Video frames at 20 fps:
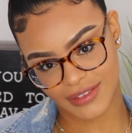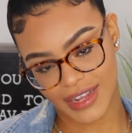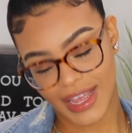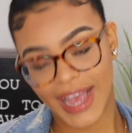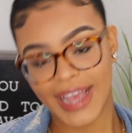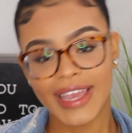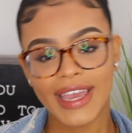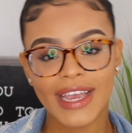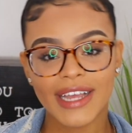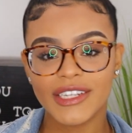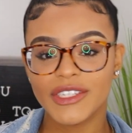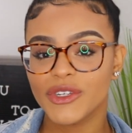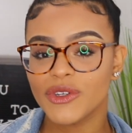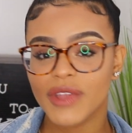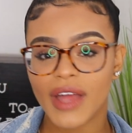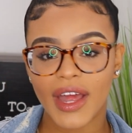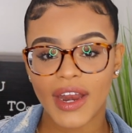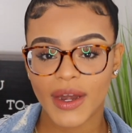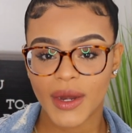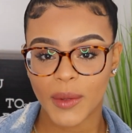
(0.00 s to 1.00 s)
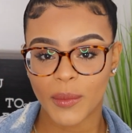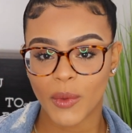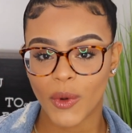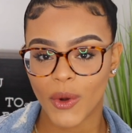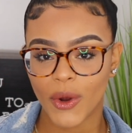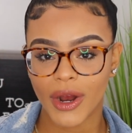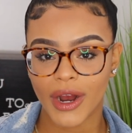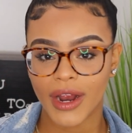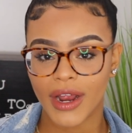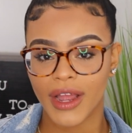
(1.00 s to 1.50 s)
I can't do that
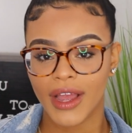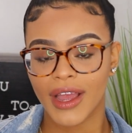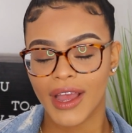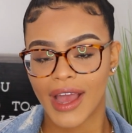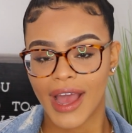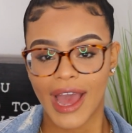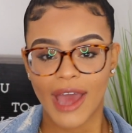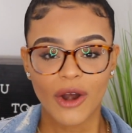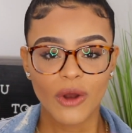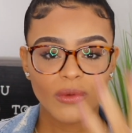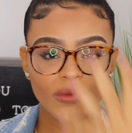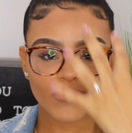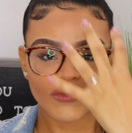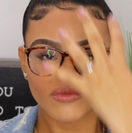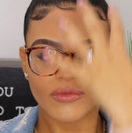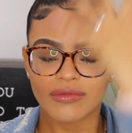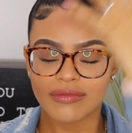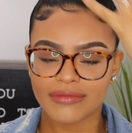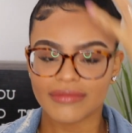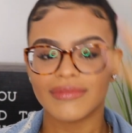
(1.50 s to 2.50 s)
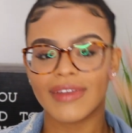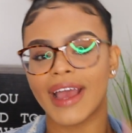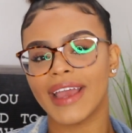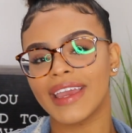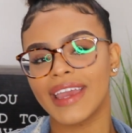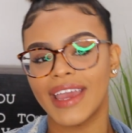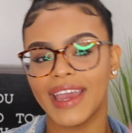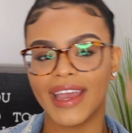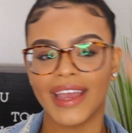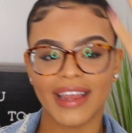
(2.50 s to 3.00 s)
anymore. I
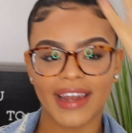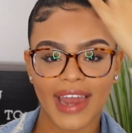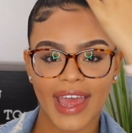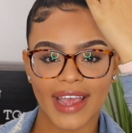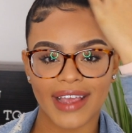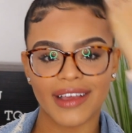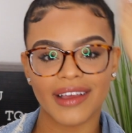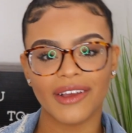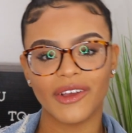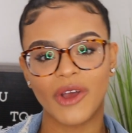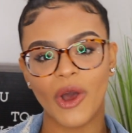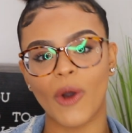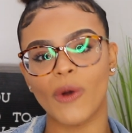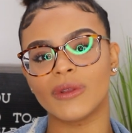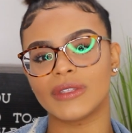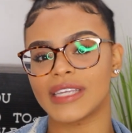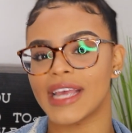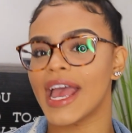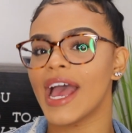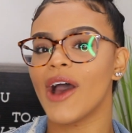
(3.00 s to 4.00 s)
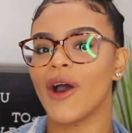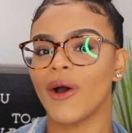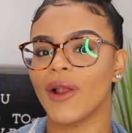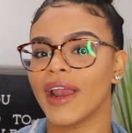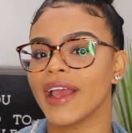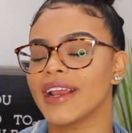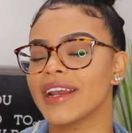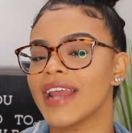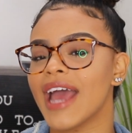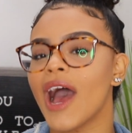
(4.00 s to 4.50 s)
can't like go down.
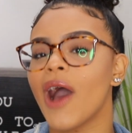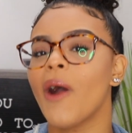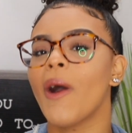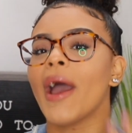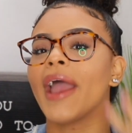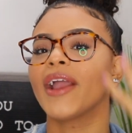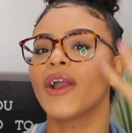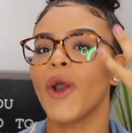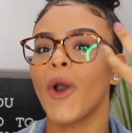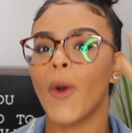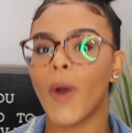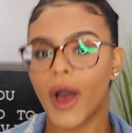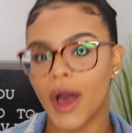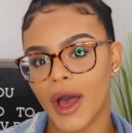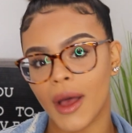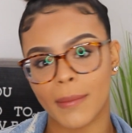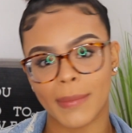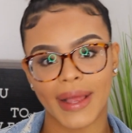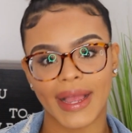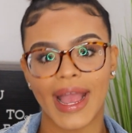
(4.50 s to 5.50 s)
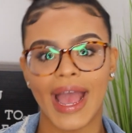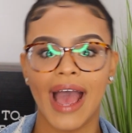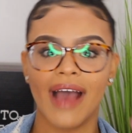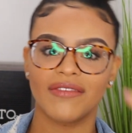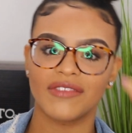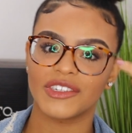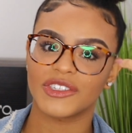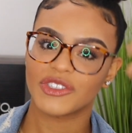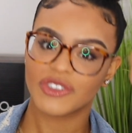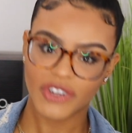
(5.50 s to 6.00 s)
Like now I go up, like I
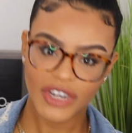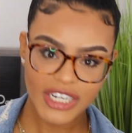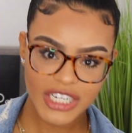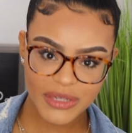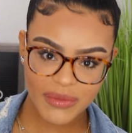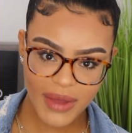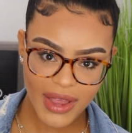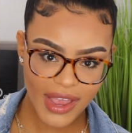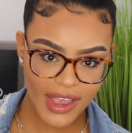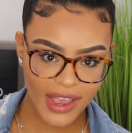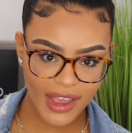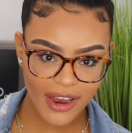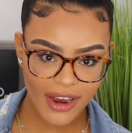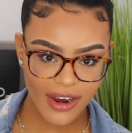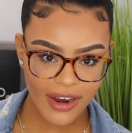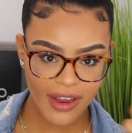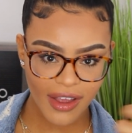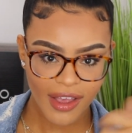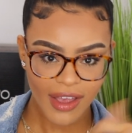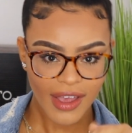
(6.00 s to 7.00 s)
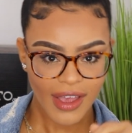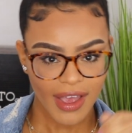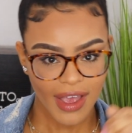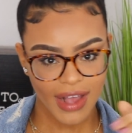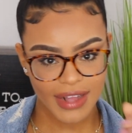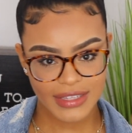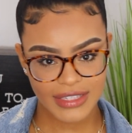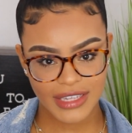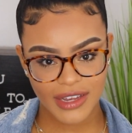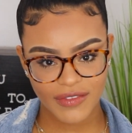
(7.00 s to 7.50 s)
have to scrunch my hair
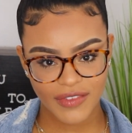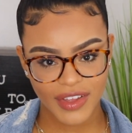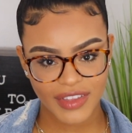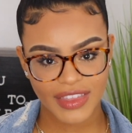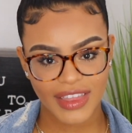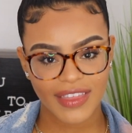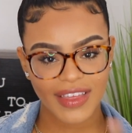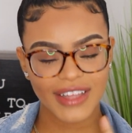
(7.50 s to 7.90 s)
and stuff like that.